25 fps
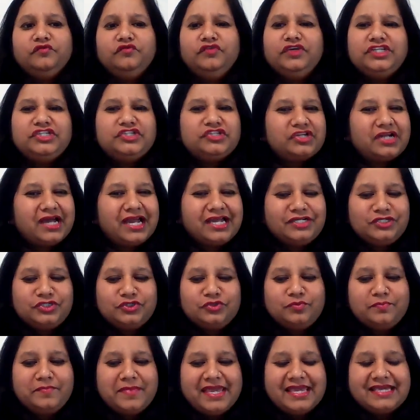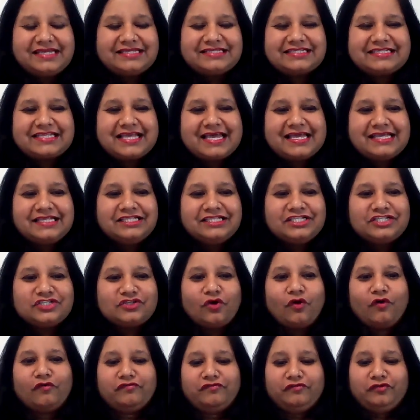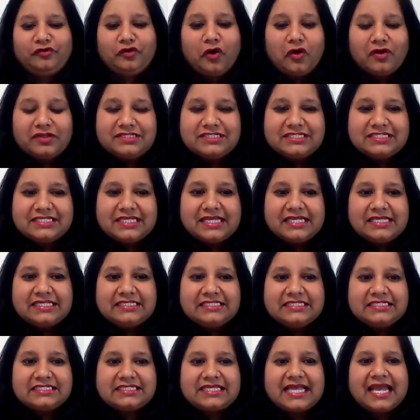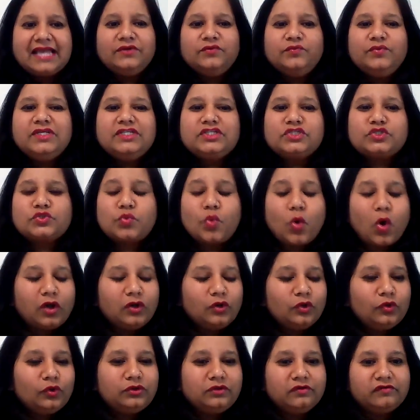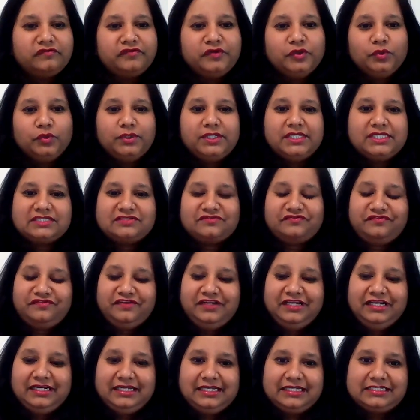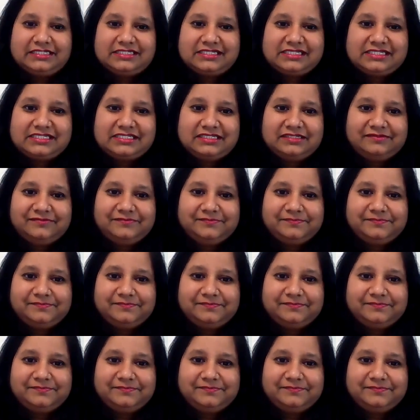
We try to make sense of nonsense and we swallow the furious feelings.